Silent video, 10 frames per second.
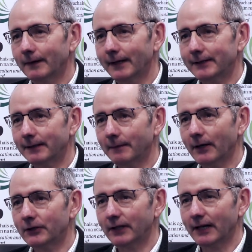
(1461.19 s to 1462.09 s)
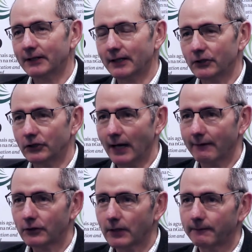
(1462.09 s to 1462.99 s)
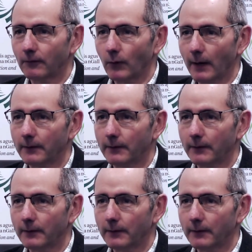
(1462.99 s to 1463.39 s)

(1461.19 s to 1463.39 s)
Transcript: CSS and JavaScript for web